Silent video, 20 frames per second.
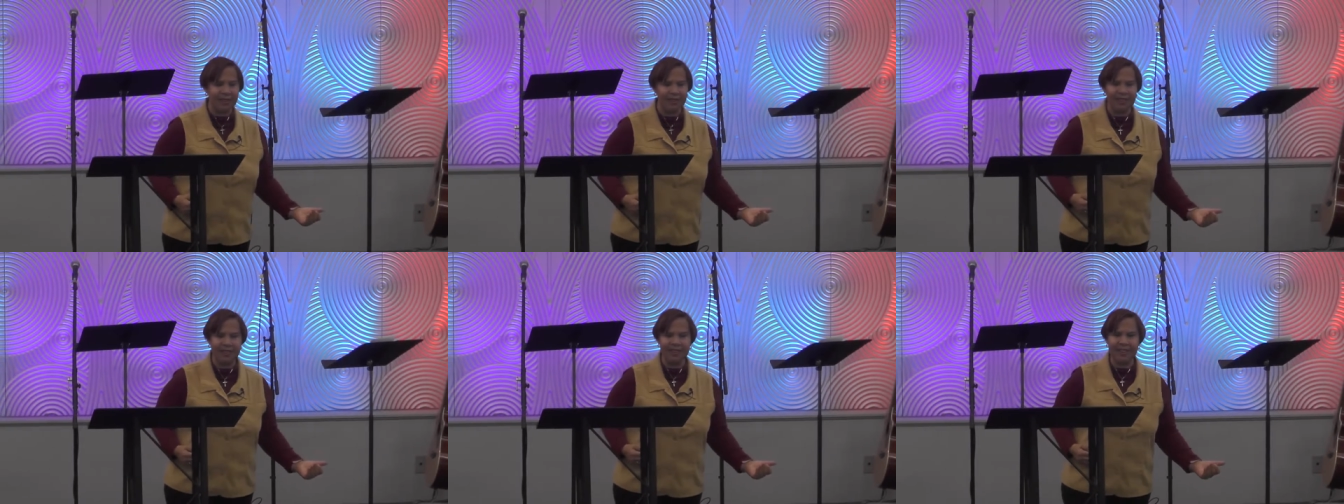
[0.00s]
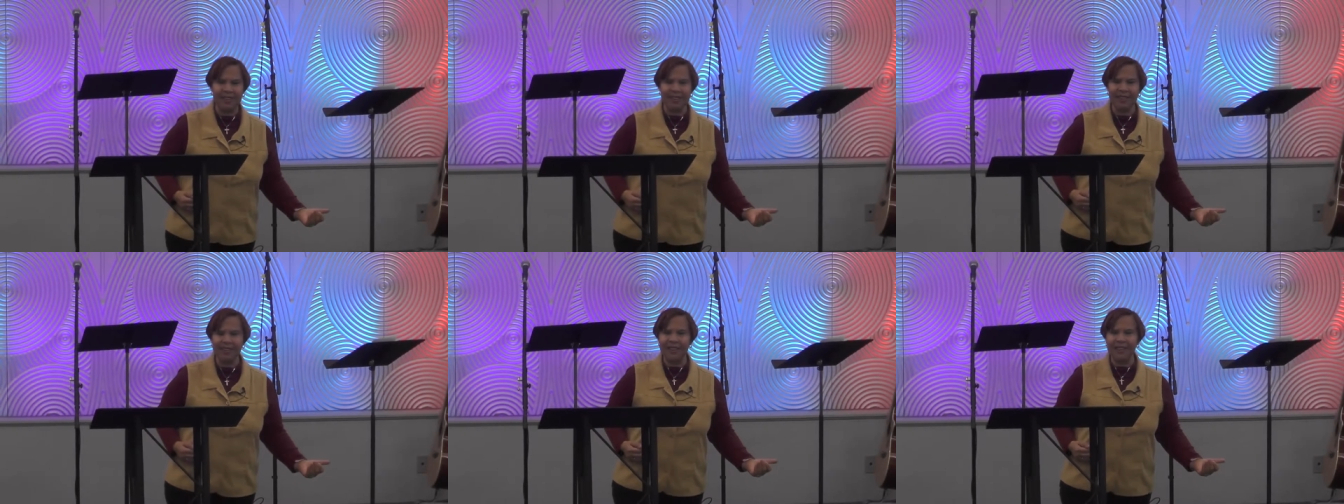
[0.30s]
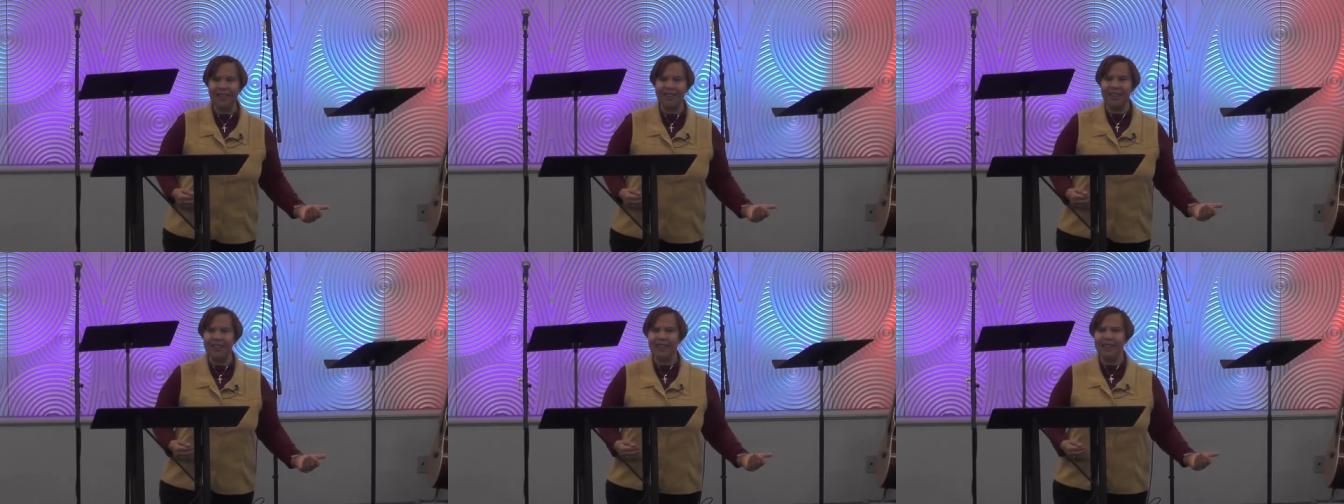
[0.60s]
Right.
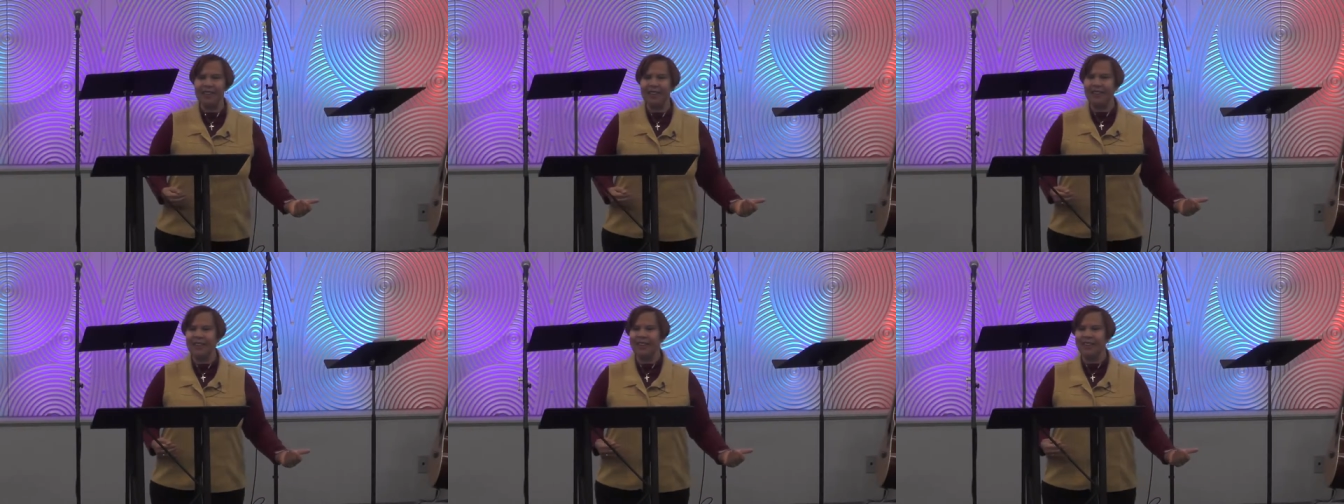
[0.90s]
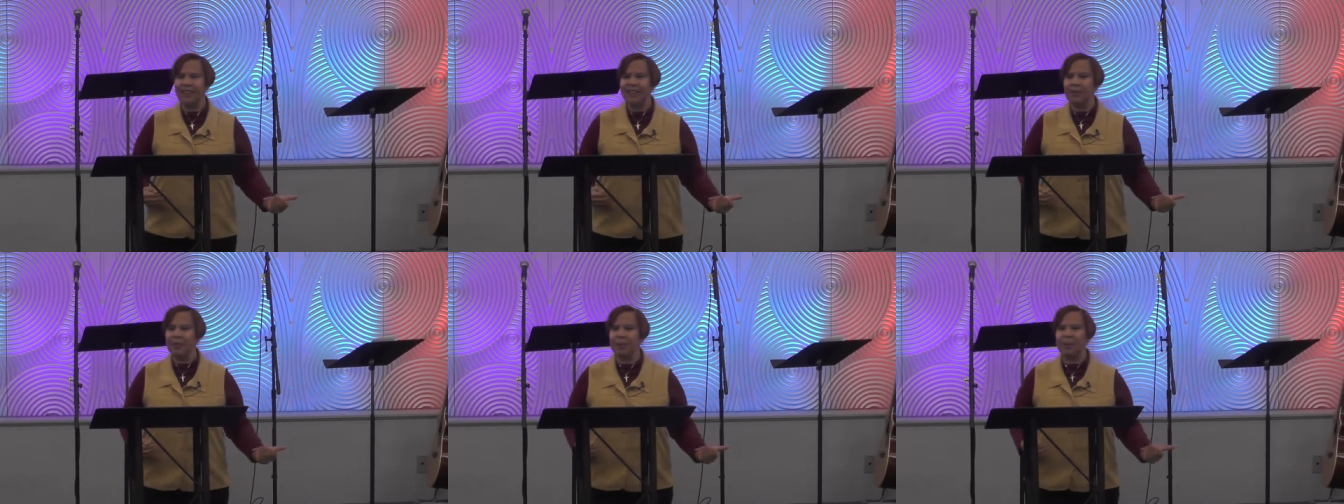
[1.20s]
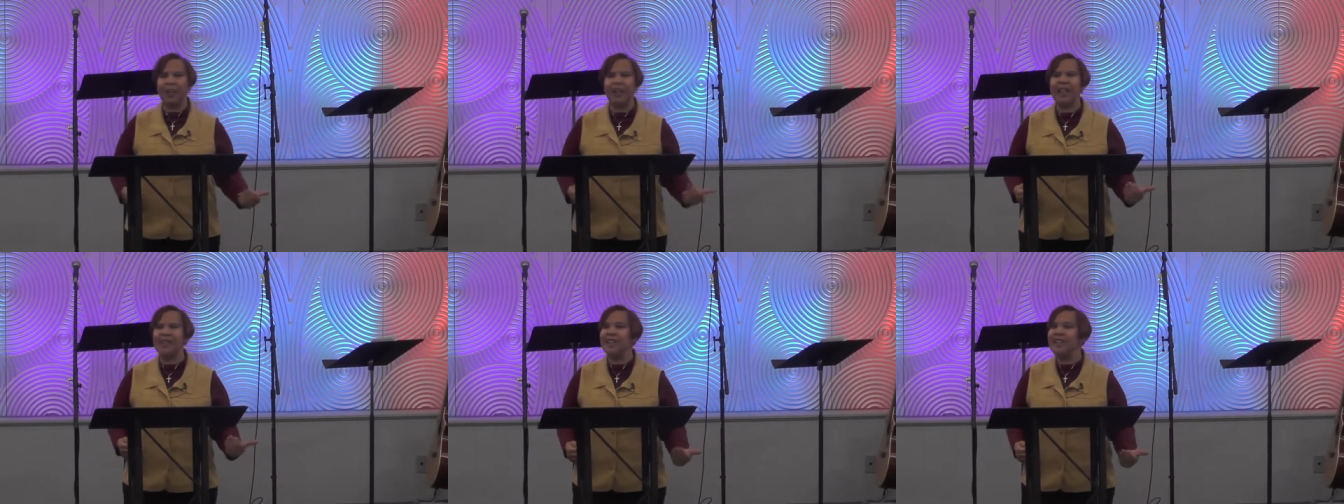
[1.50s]

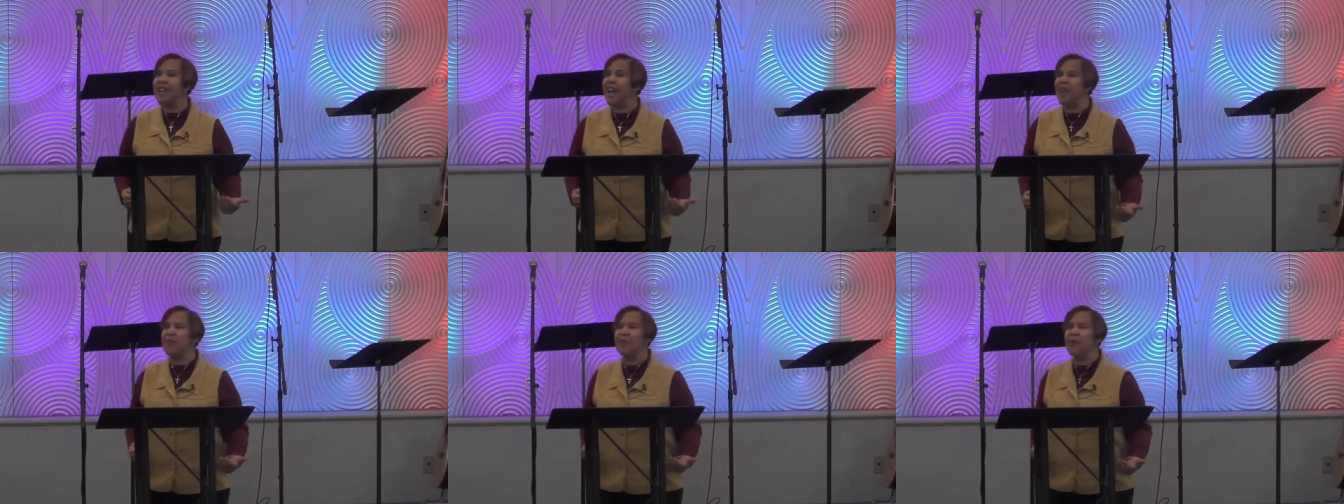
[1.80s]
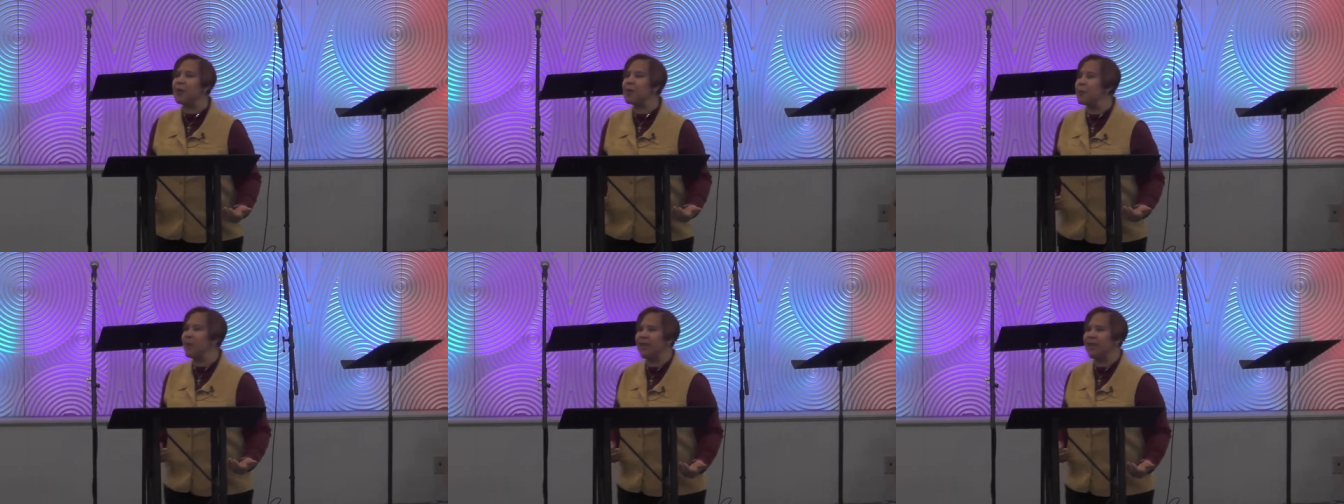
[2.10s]
But he never